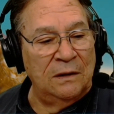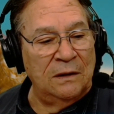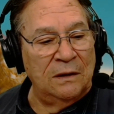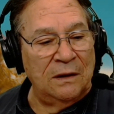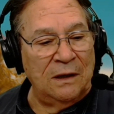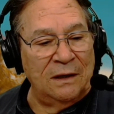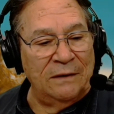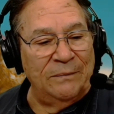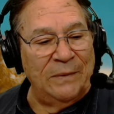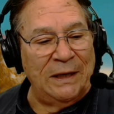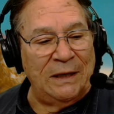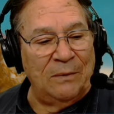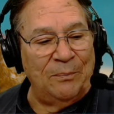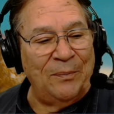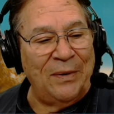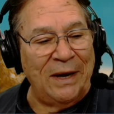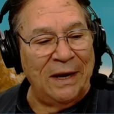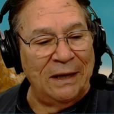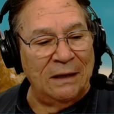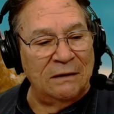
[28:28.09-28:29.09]
kind of make a
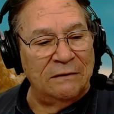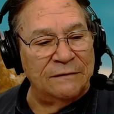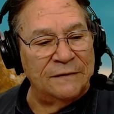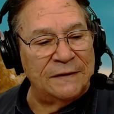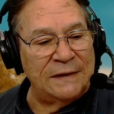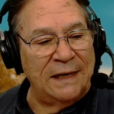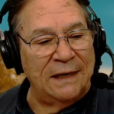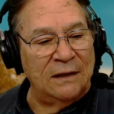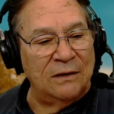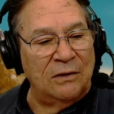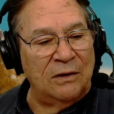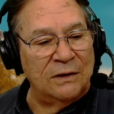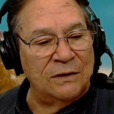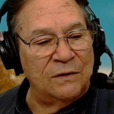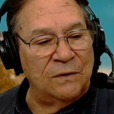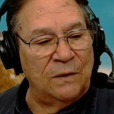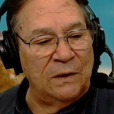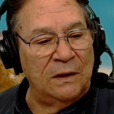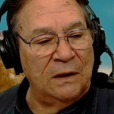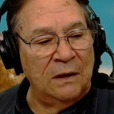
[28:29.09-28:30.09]
pile of sand
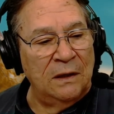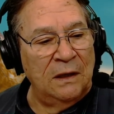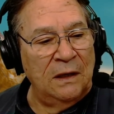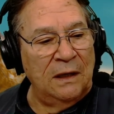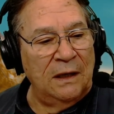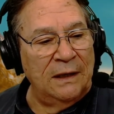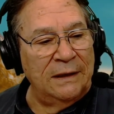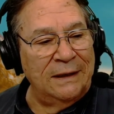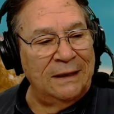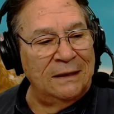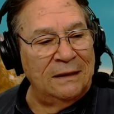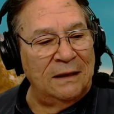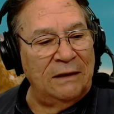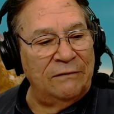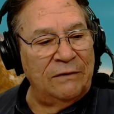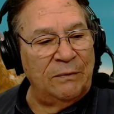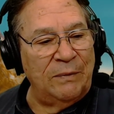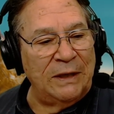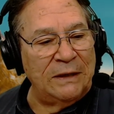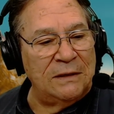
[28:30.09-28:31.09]
onto it, and then give
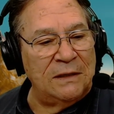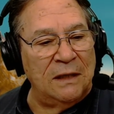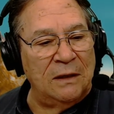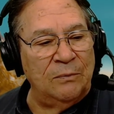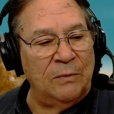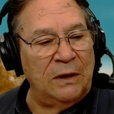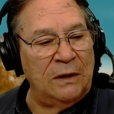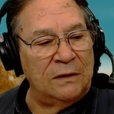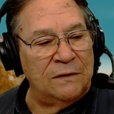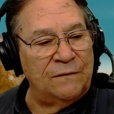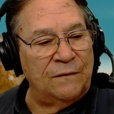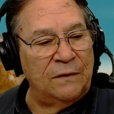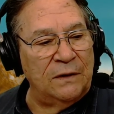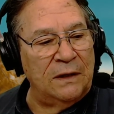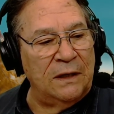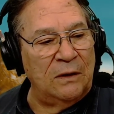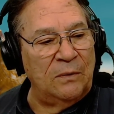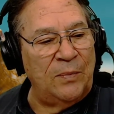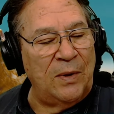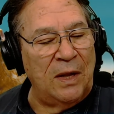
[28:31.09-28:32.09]
it about 10 minutes for the
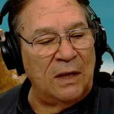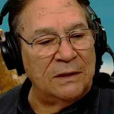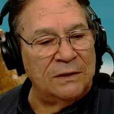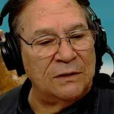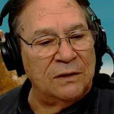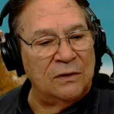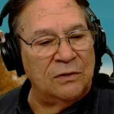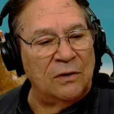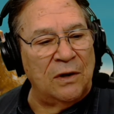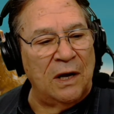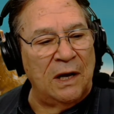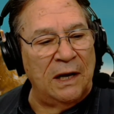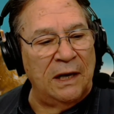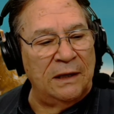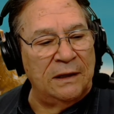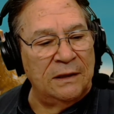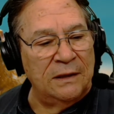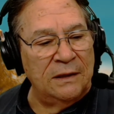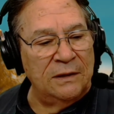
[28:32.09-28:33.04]
nail polish to dry.